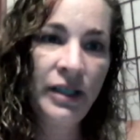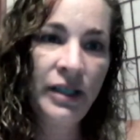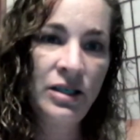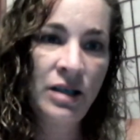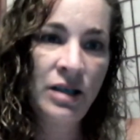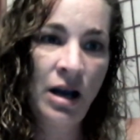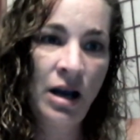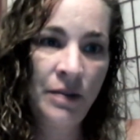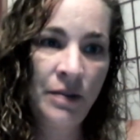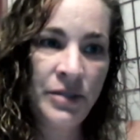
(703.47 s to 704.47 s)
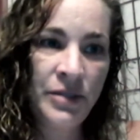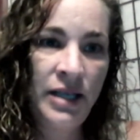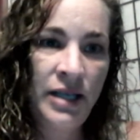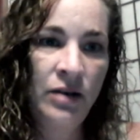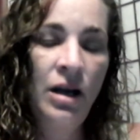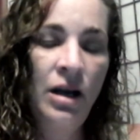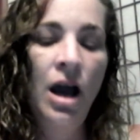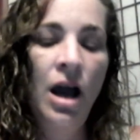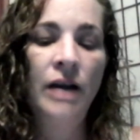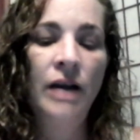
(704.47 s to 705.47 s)
the icing and heating calms
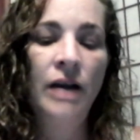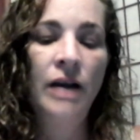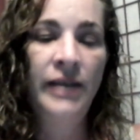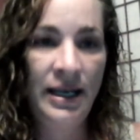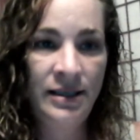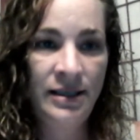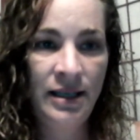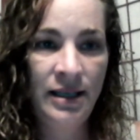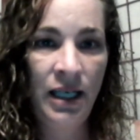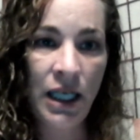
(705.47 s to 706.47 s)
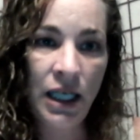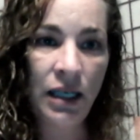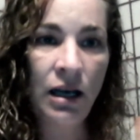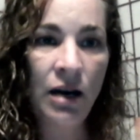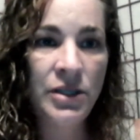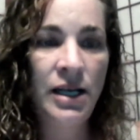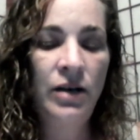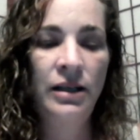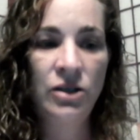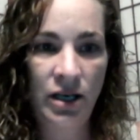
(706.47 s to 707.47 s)
it down, and then the stretching.
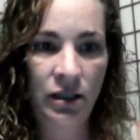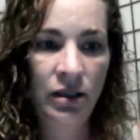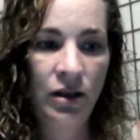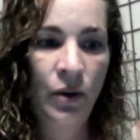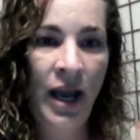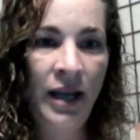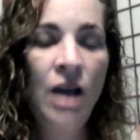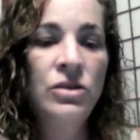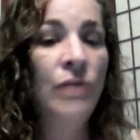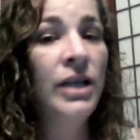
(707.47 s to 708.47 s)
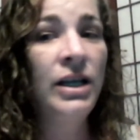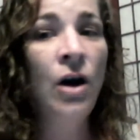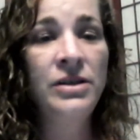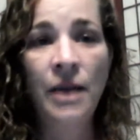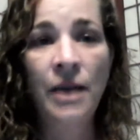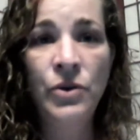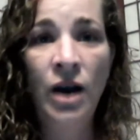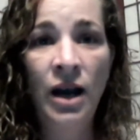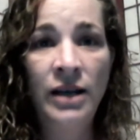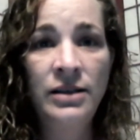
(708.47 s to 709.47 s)
Okay, so I really hope this has
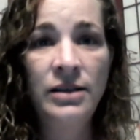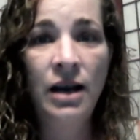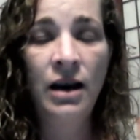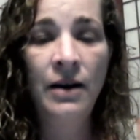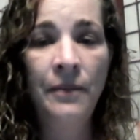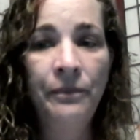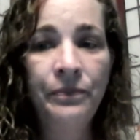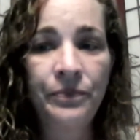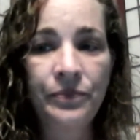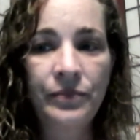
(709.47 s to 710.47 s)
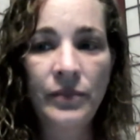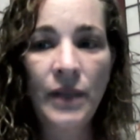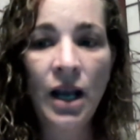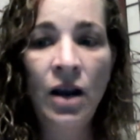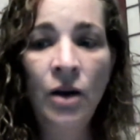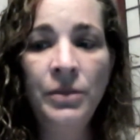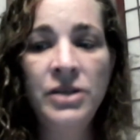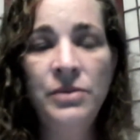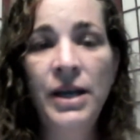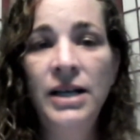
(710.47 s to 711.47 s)
helped you guys. I hope
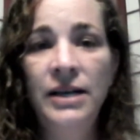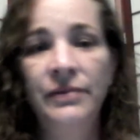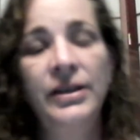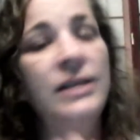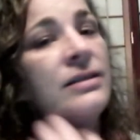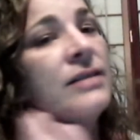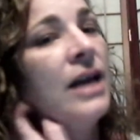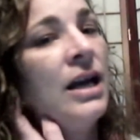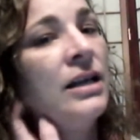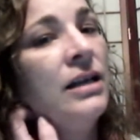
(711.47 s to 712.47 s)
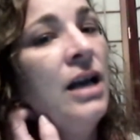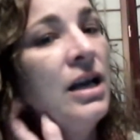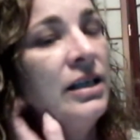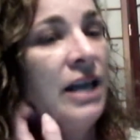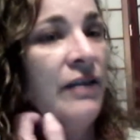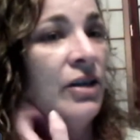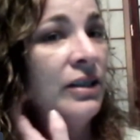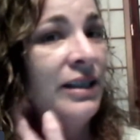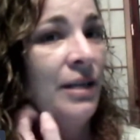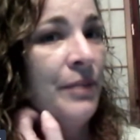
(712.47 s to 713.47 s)
this made a difference and gave you a
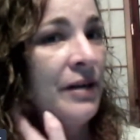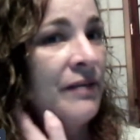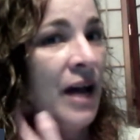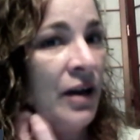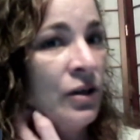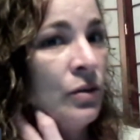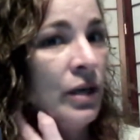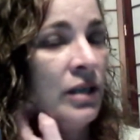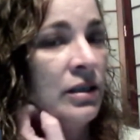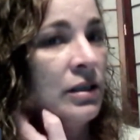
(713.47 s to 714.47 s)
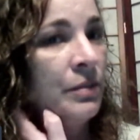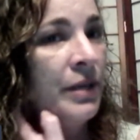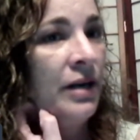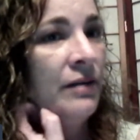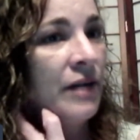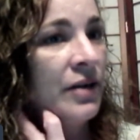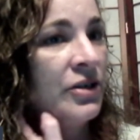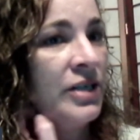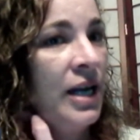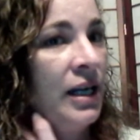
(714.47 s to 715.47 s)
little bit of value and a little bit of
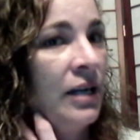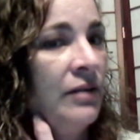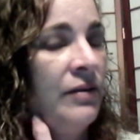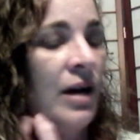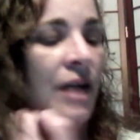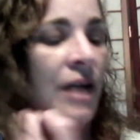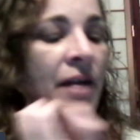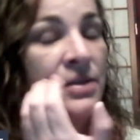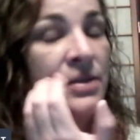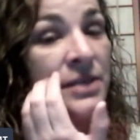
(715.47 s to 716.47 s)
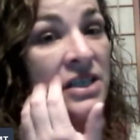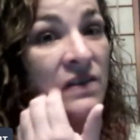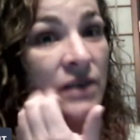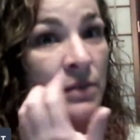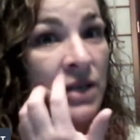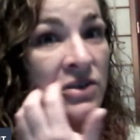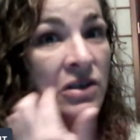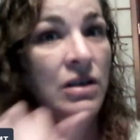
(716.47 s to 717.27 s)
understanding of that specific muscle,